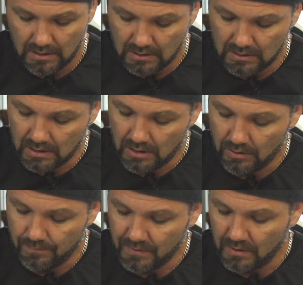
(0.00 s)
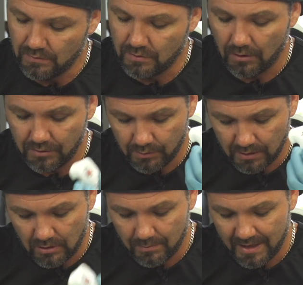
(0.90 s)
So you've got your
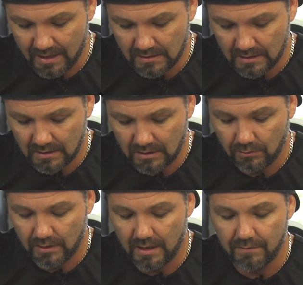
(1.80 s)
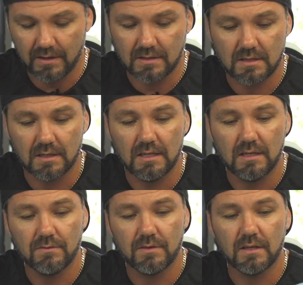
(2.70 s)
intercom housing, you'll have a
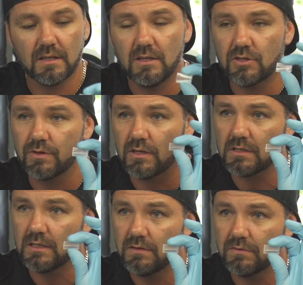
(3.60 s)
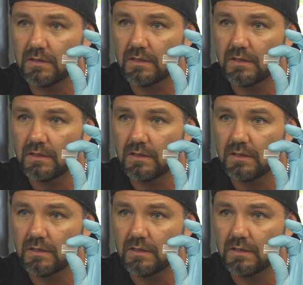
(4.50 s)
sleeve, a heat shrink sleeve,